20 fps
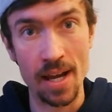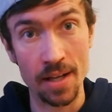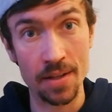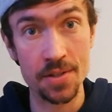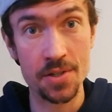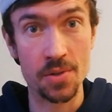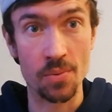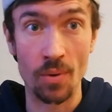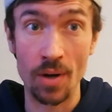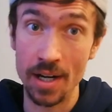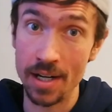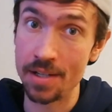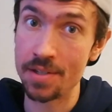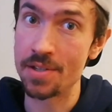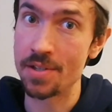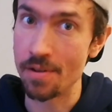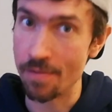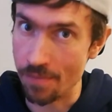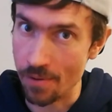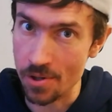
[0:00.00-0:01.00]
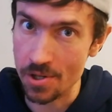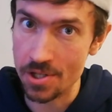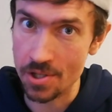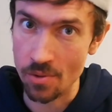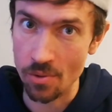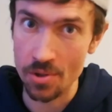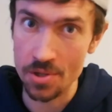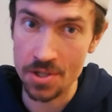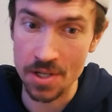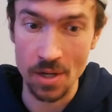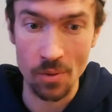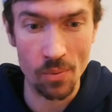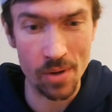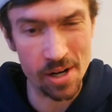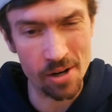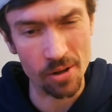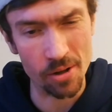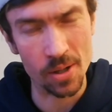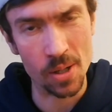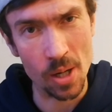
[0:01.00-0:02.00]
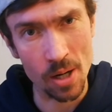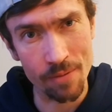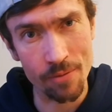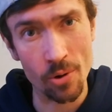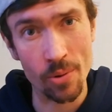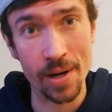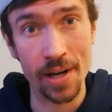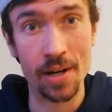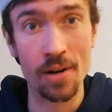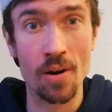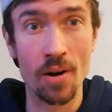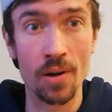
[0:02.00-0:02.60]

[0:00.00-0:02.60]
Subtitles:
Hence why it's the first core set we are covering